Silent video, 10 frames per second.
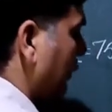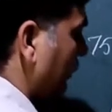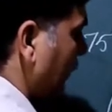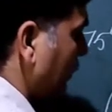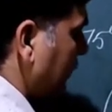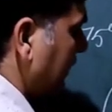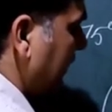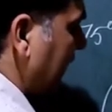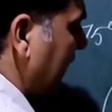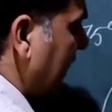We know
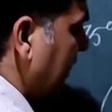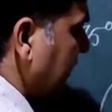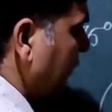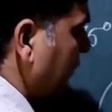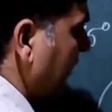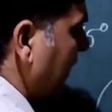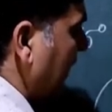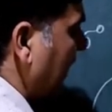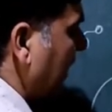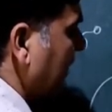that L is given by
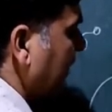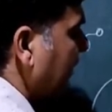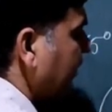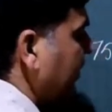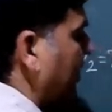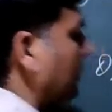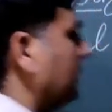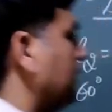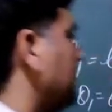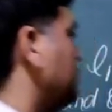R theta.
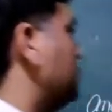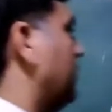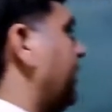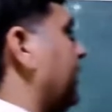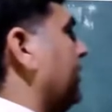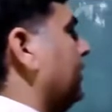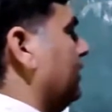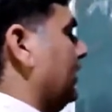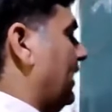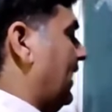So here
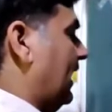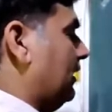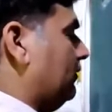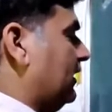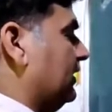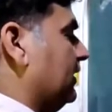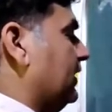L1